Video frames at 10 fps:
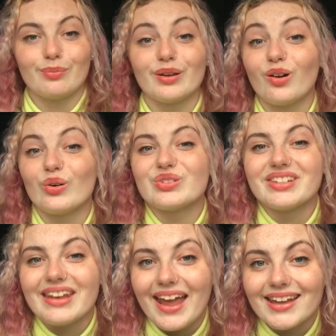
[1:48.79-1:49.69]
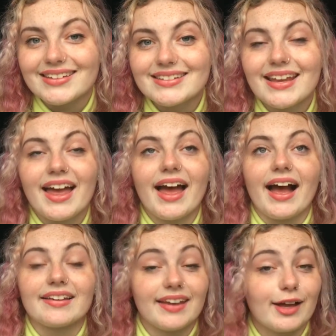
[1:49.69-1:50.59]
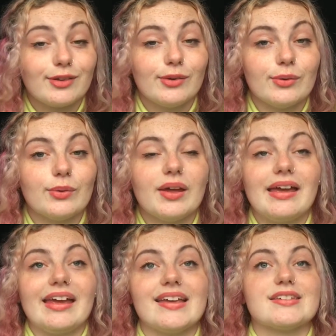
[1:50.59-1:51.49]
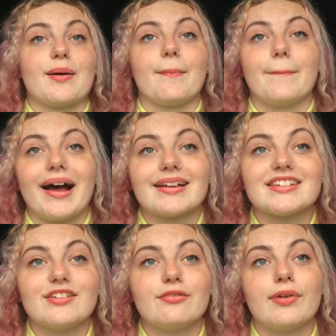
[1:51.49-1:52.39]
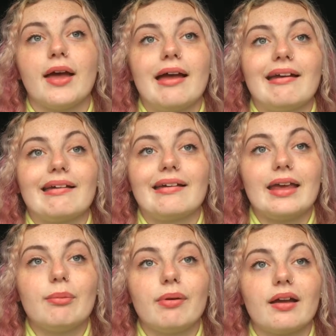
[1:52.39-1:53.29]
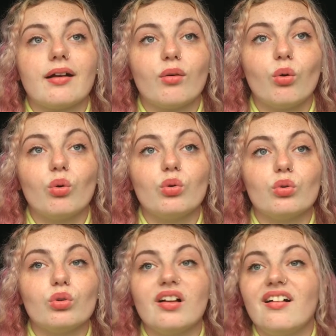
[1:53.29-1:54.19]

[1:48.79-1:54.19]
Because yes, a tattoo is a massive gaping hole